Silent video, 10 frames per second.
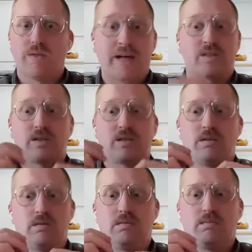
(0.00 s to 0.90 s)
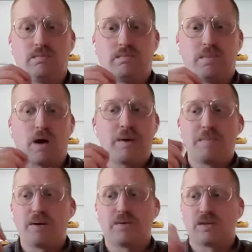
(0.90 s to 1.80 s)
that's, Bar might
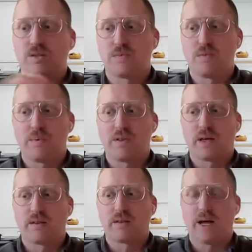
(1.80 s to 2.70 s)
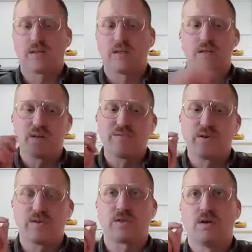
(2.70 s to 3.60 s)
be able to touch on this more, but like that's the
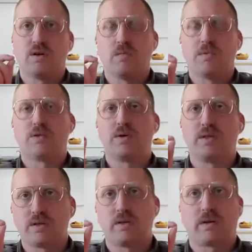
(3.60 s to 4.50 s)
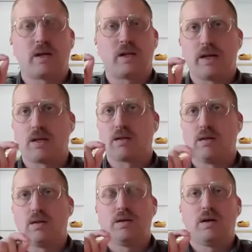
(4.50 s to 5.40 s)
difference between this looking like
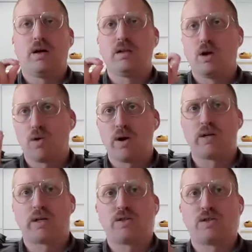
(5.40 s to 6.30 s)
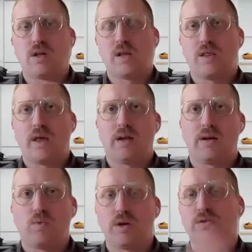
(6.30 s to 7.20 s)
a lower end kitchen
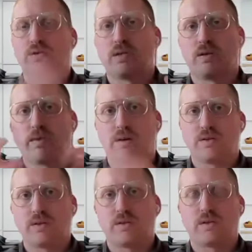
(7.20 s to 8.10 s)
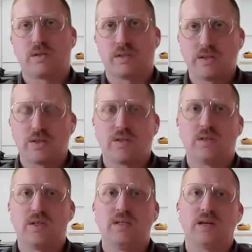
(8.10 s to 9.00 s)
and what you see in the renders. It's those attention to
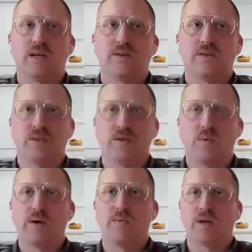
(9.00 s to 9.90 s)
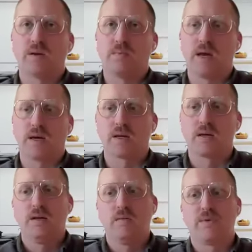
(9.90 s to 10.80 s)
details and the way we can make
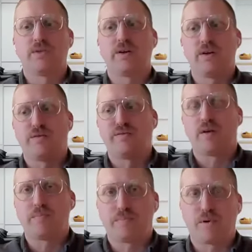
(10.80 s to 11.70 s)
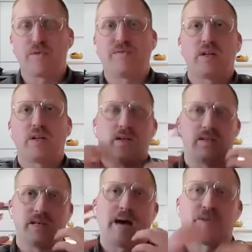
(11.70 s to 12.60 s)
material fit perfectly and
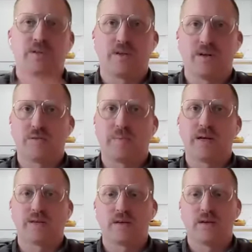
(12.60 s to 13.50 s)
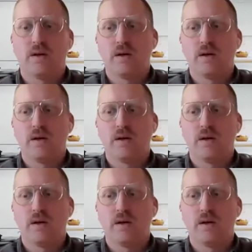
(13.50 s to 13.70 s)
adapt to your space.